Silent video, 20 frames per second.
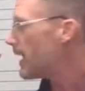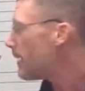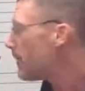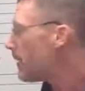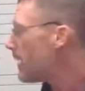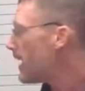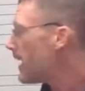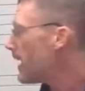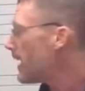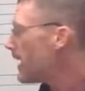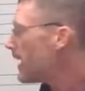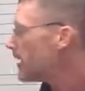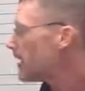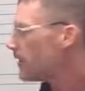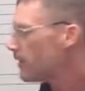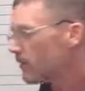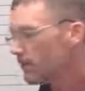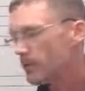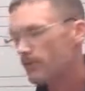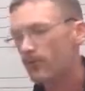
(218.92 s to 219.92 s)
M, I, N,
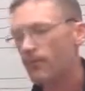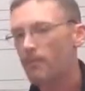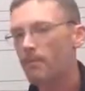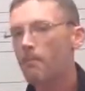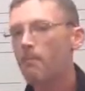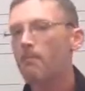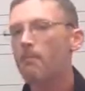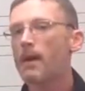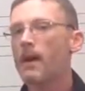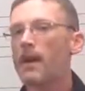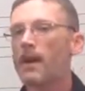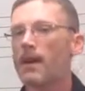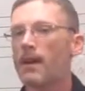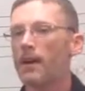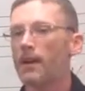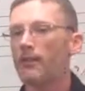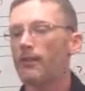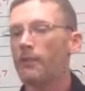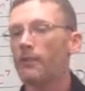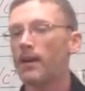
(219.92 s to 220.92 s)
and notice for
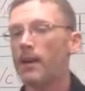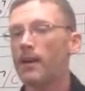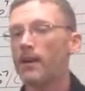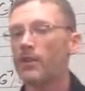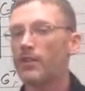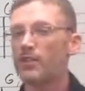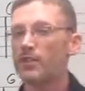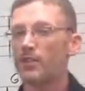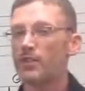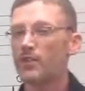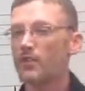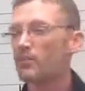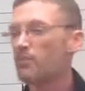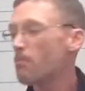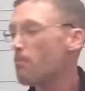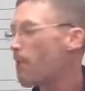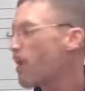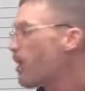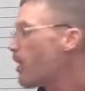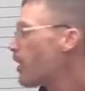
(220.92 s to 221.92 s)
minor it's a
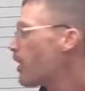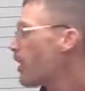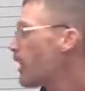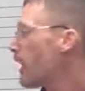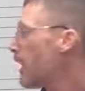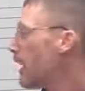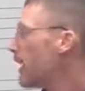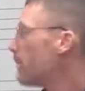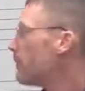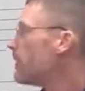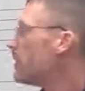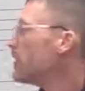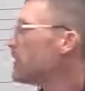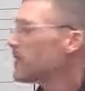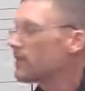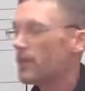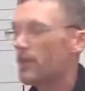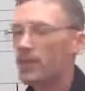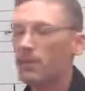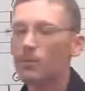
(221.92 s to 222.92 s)
small m.
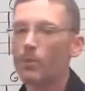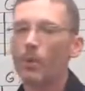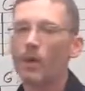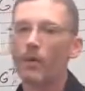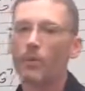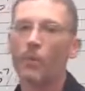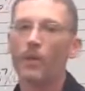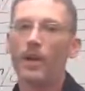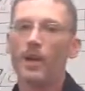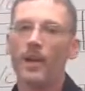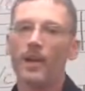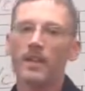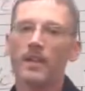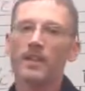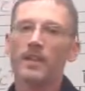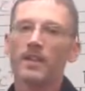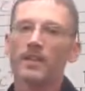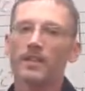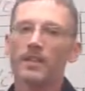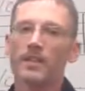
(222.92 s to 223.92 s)
So that's one way
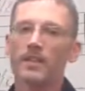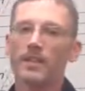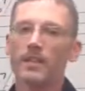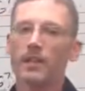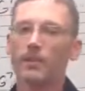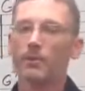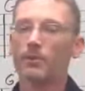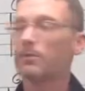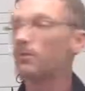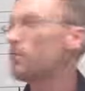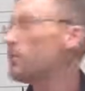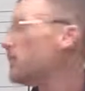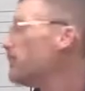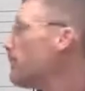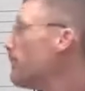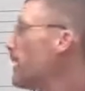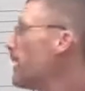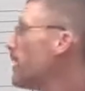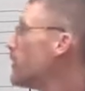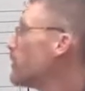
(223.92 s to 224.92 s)
to distinguish between
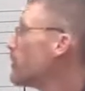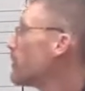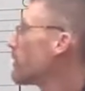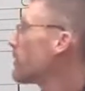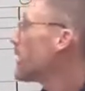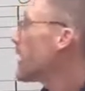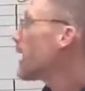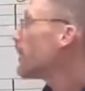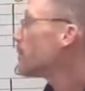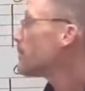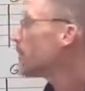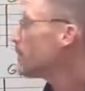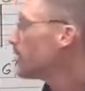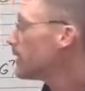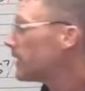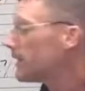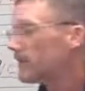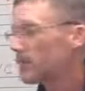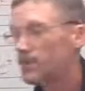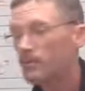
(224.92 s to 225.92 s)
major with capital
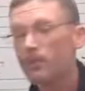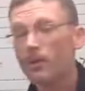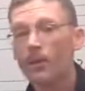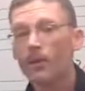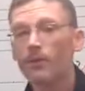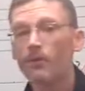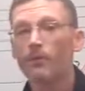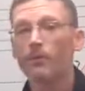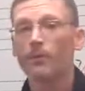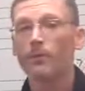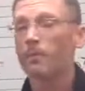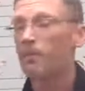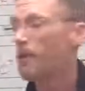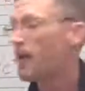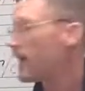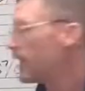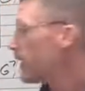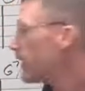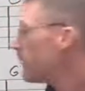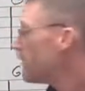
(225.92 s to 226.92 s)
and small for
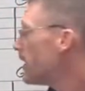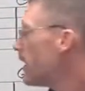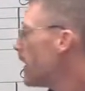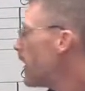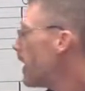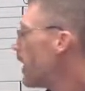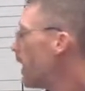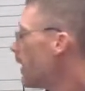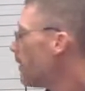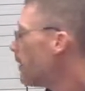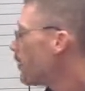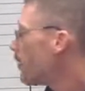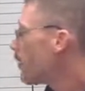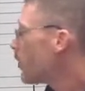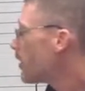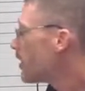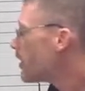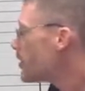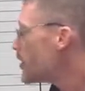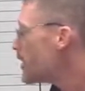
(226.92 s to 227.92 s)
minor.
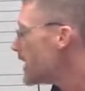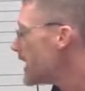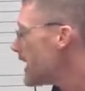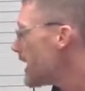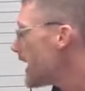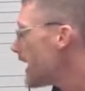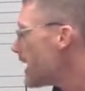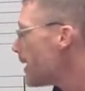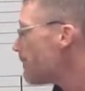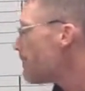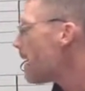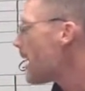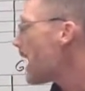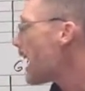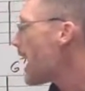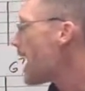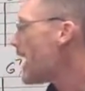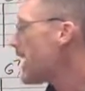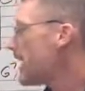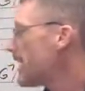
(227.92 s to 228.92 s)
Or a G, M,
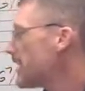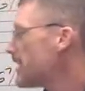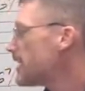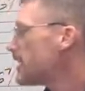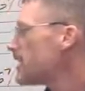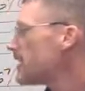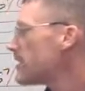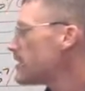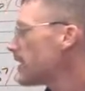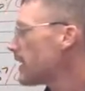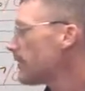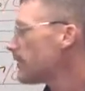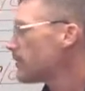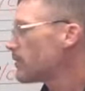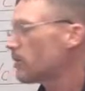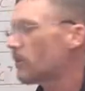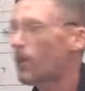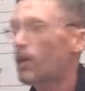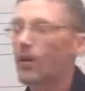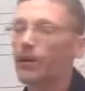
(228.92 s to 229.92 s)
I, 7.
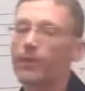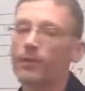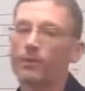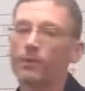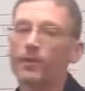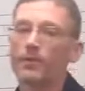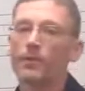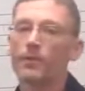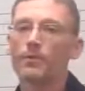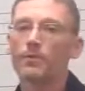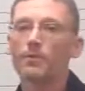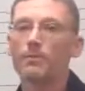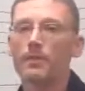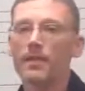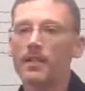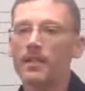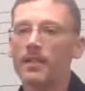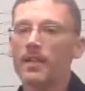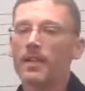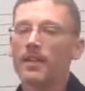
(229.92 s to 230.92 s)
So all 3 of those would
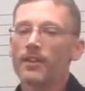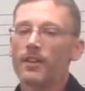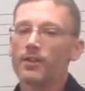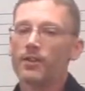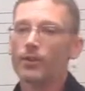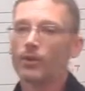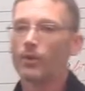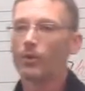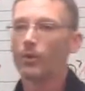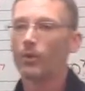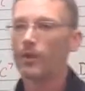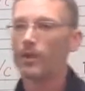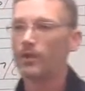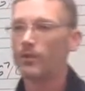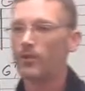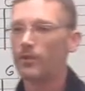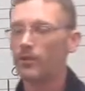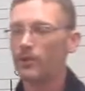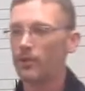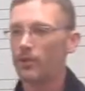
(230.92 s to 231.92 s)
mean that you're going
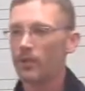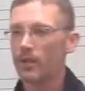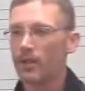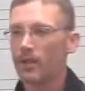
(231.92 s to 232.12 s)
to